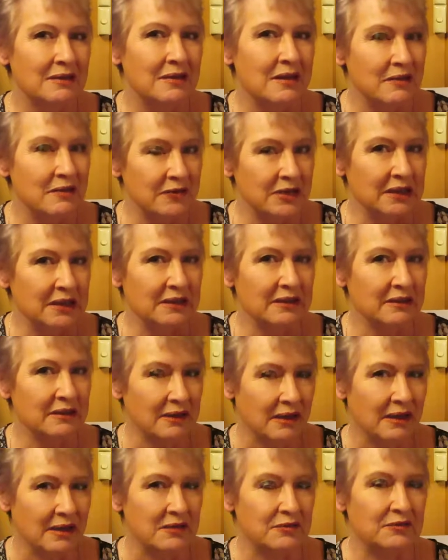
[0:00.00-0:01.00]
living the
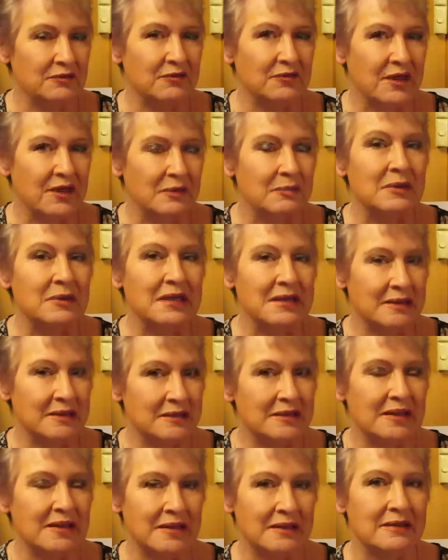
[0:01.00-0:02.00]
life that we
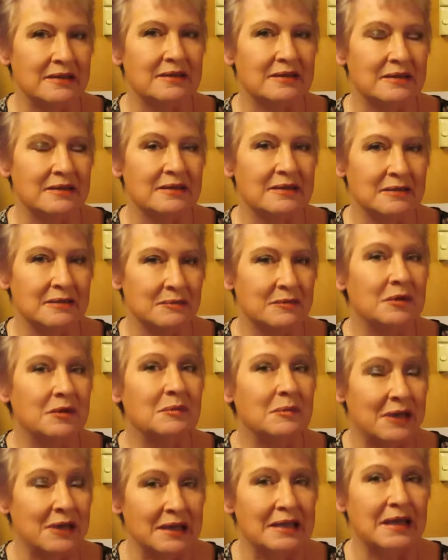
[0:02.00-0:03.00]
intended
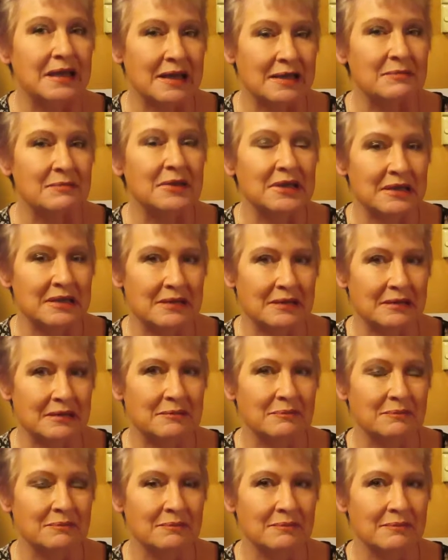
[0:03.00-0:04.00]
when we came
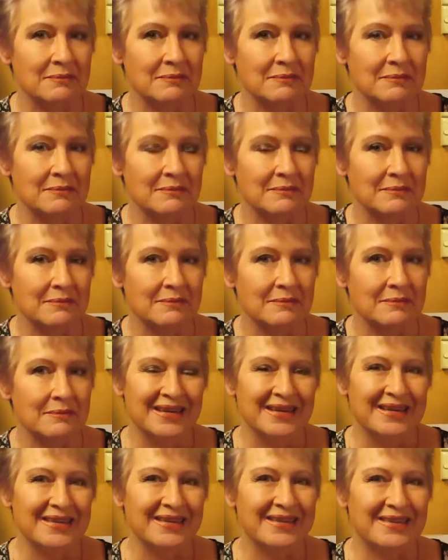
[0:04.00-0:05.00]
in.
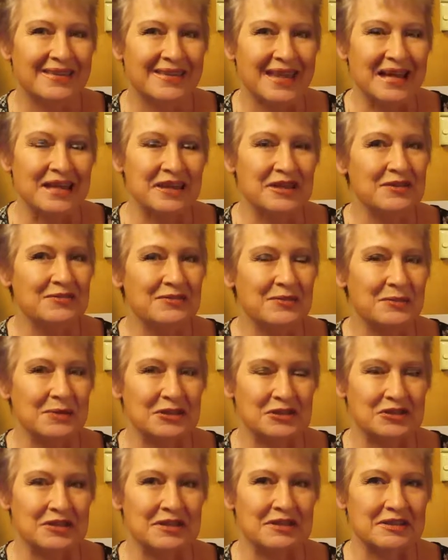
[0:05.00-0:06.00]
Thank you for
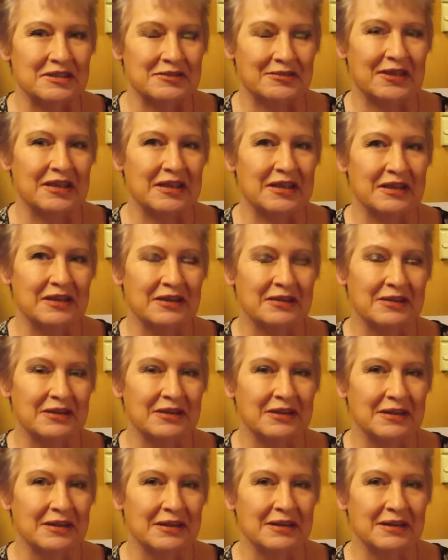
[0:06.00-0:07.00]
watching this video.